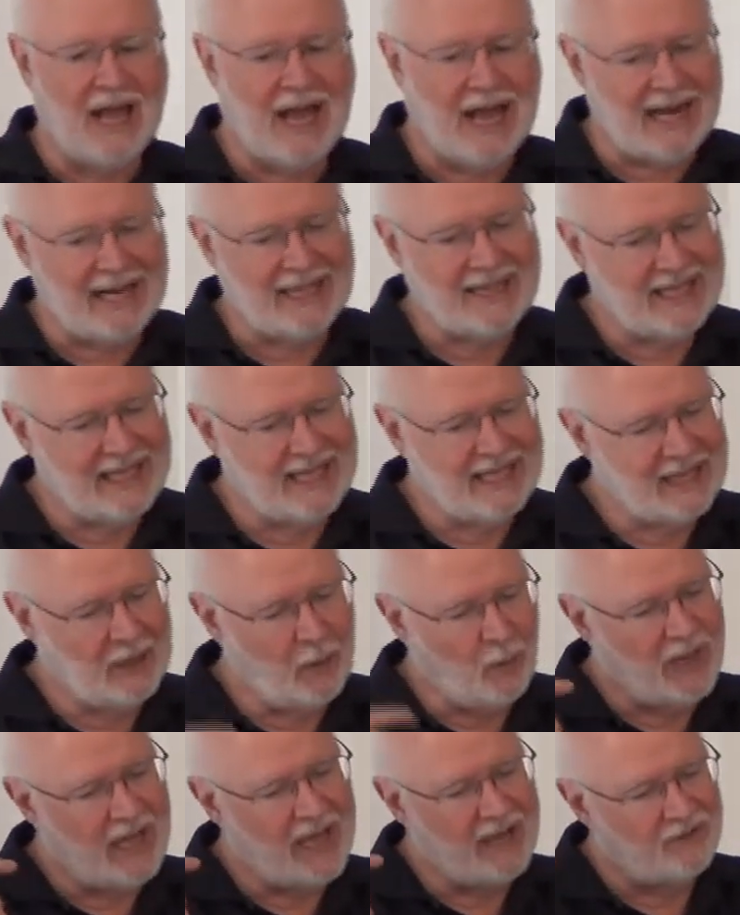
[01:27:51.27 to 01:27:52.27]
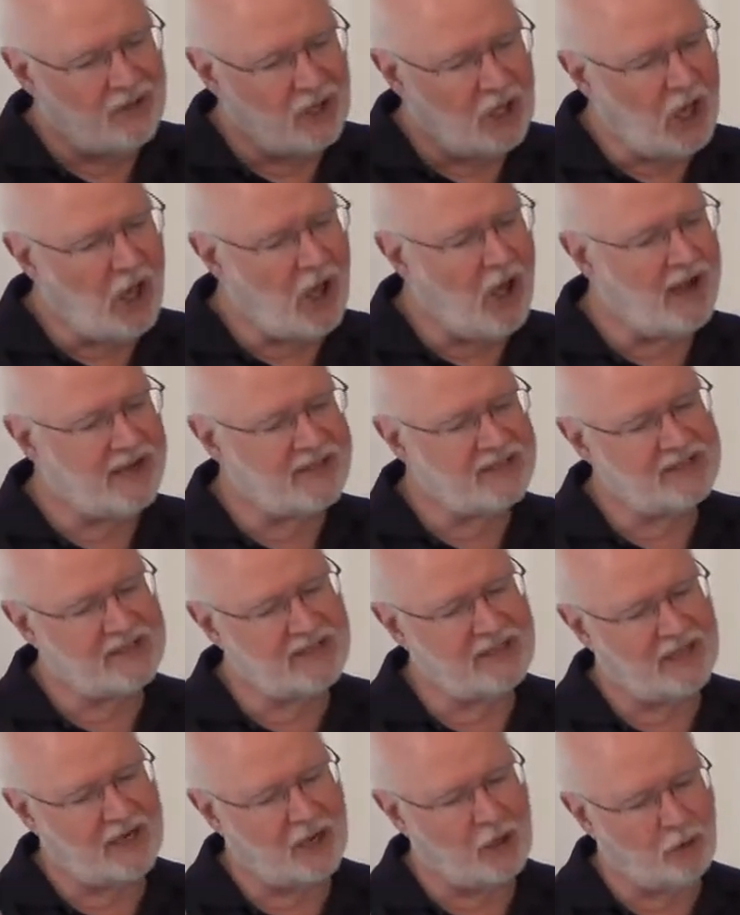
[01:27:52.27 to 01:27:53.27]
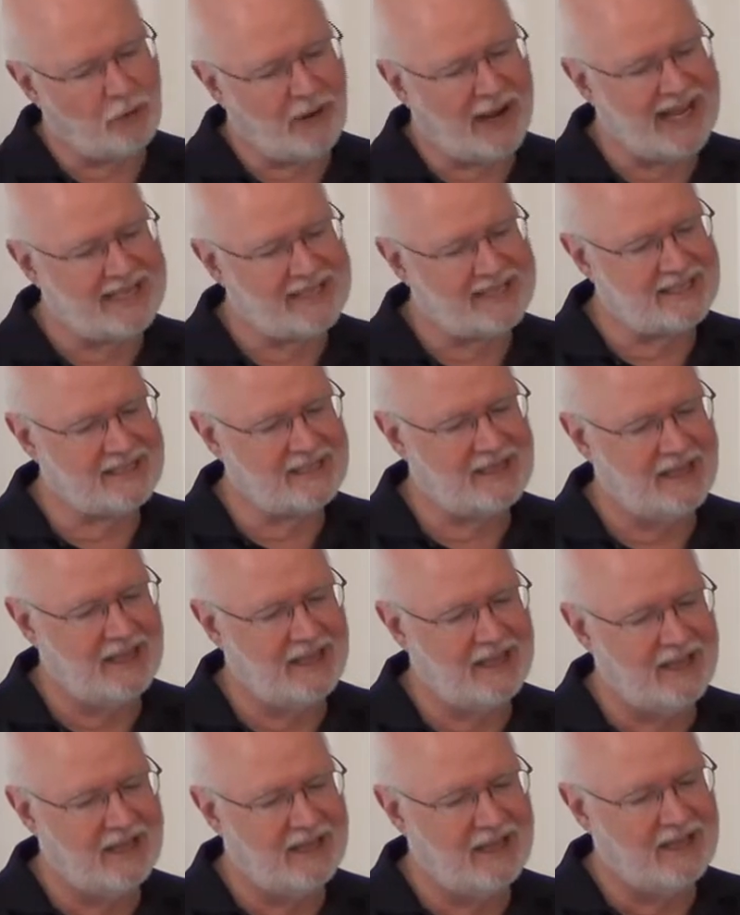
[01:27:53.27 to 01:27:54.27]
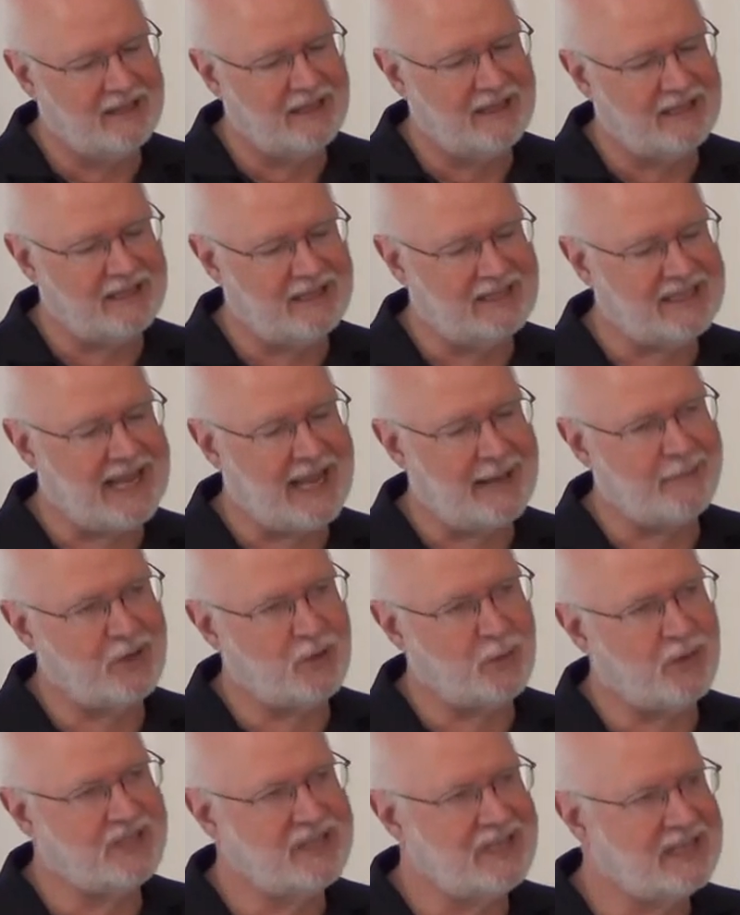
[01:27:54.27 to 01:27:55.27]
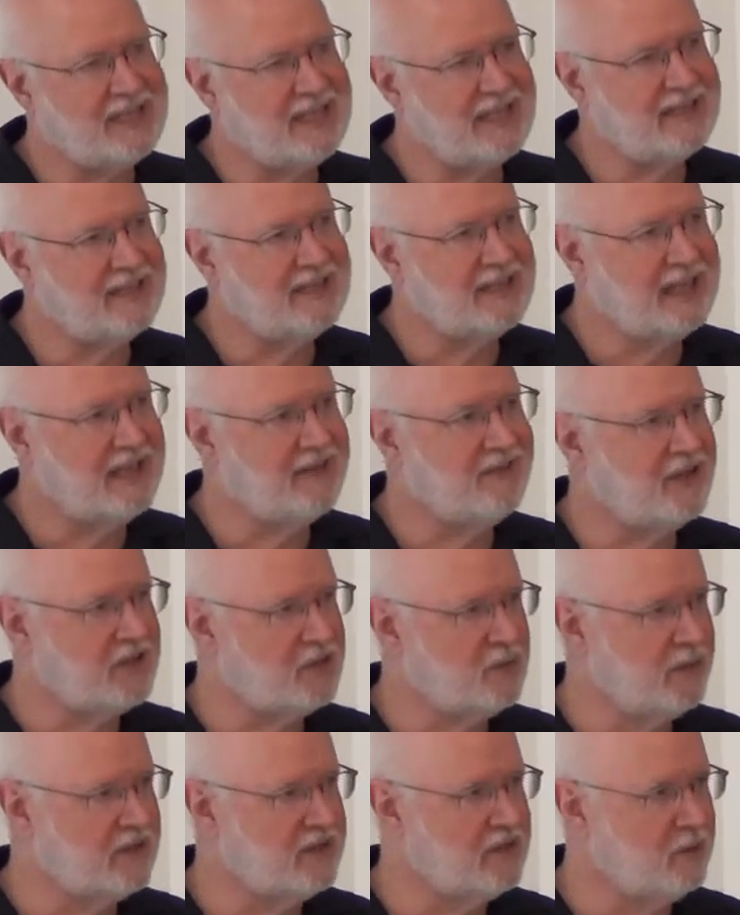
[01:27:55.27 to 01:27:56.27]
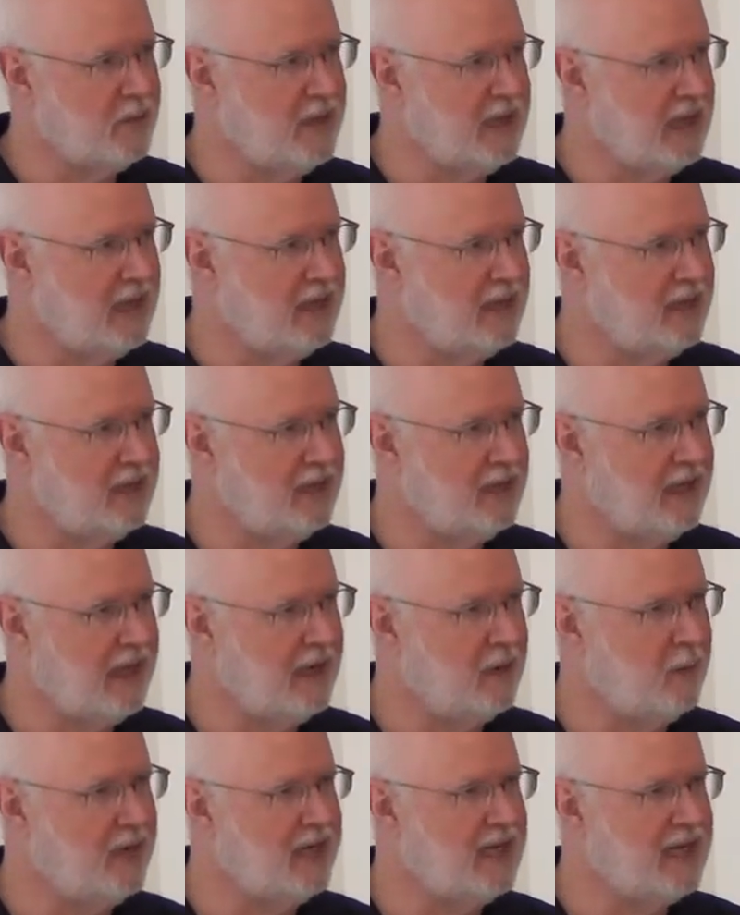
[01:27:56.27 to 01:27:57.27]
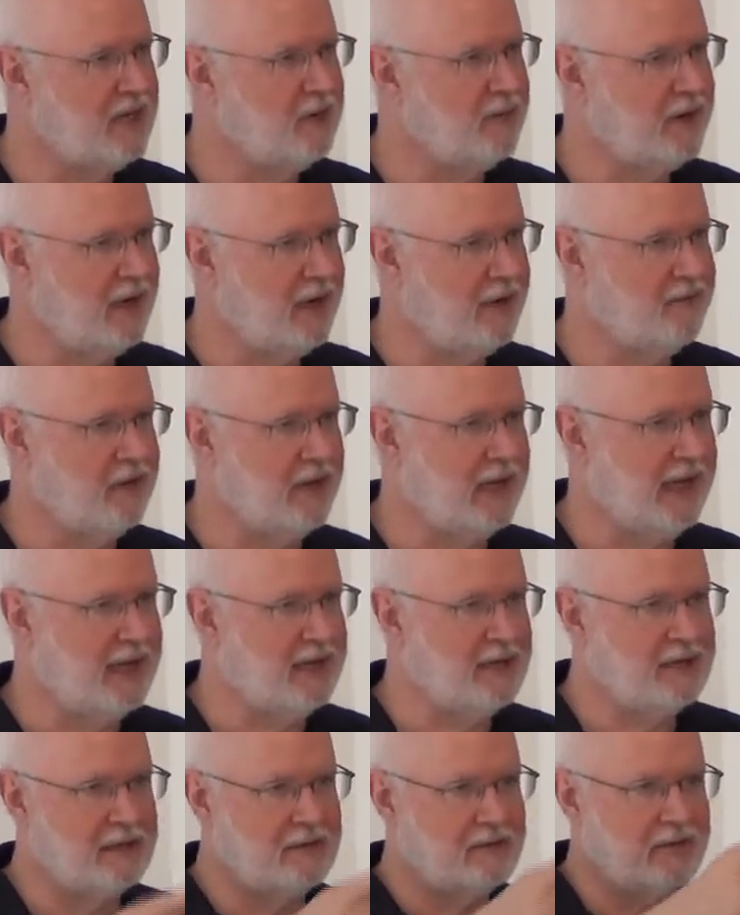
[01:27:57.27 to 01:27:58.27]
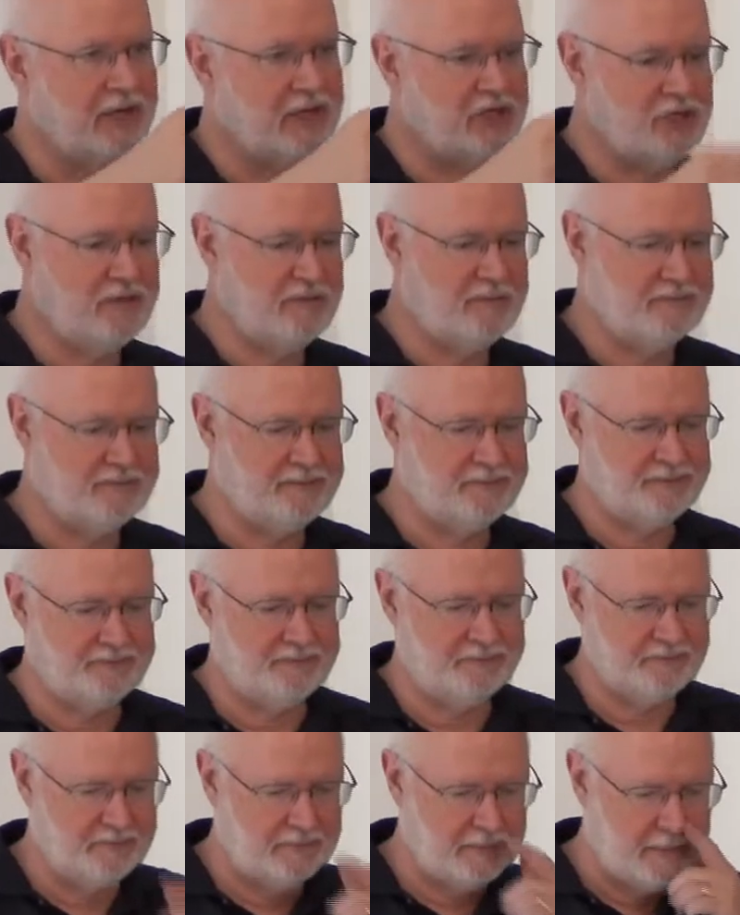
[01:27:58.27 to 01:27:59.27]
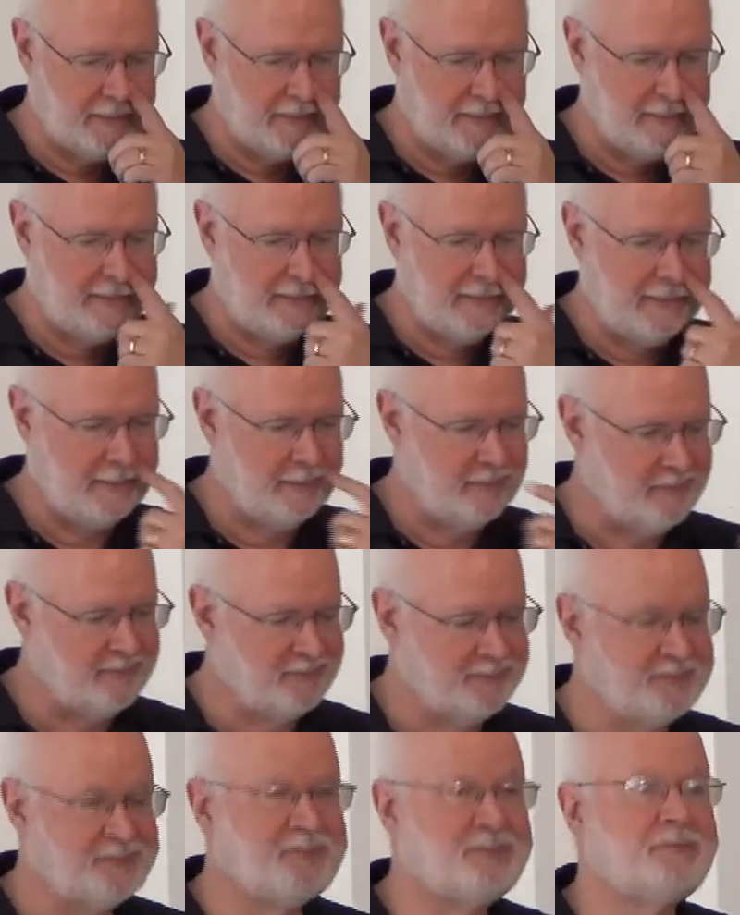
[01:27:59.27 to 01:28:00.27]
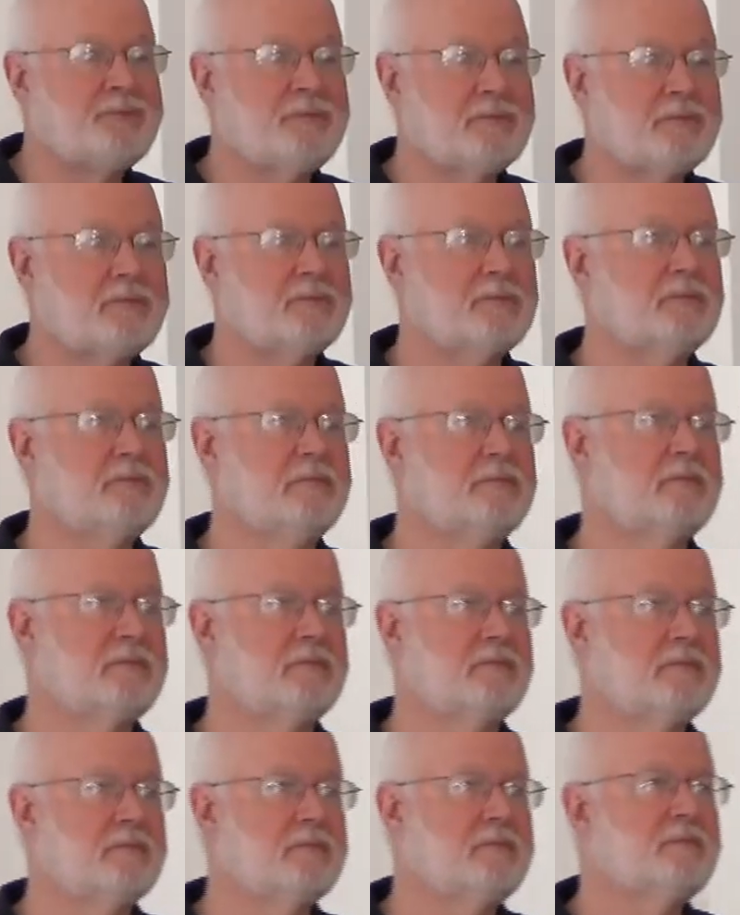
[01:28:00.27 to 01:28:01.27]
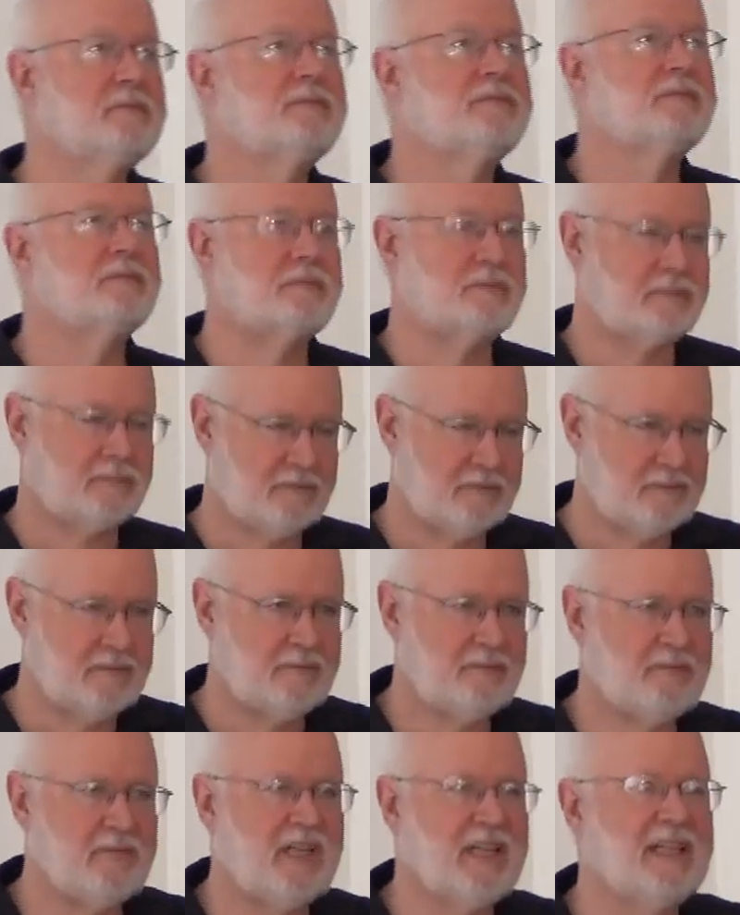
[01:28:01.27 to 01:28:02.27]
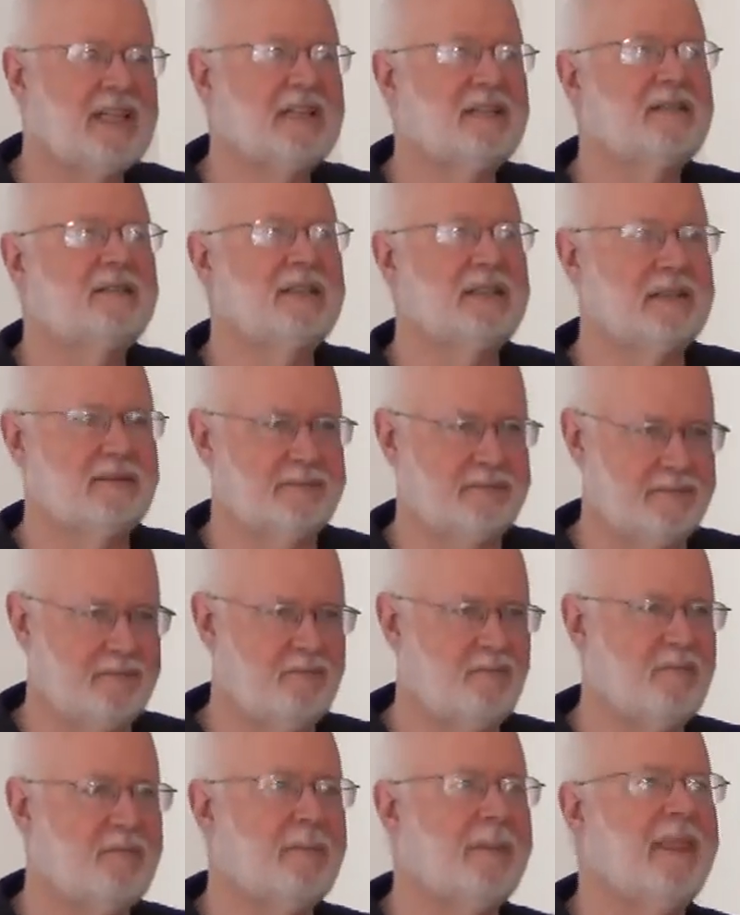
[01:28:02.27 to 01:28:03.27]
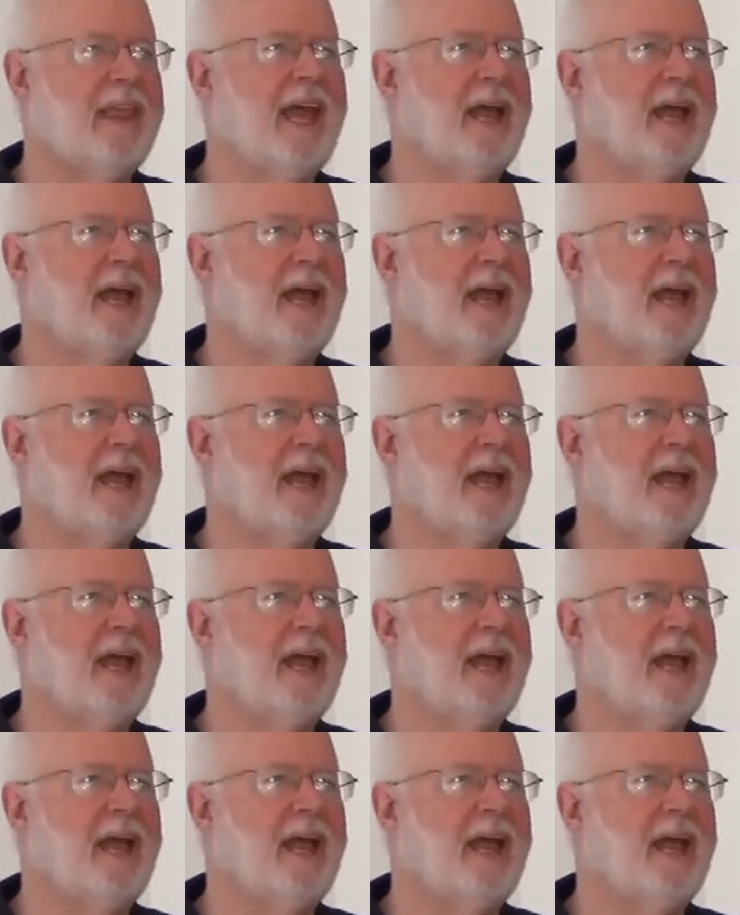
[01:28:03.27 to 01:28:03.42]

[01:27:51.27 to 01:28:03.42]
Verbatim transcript: I think that we have lost the grace that the Sabbath was intended to give us once a week and we need to recover that. Rich? There's a good scripture verse for that. This is the day the Lord has made, so rejoice.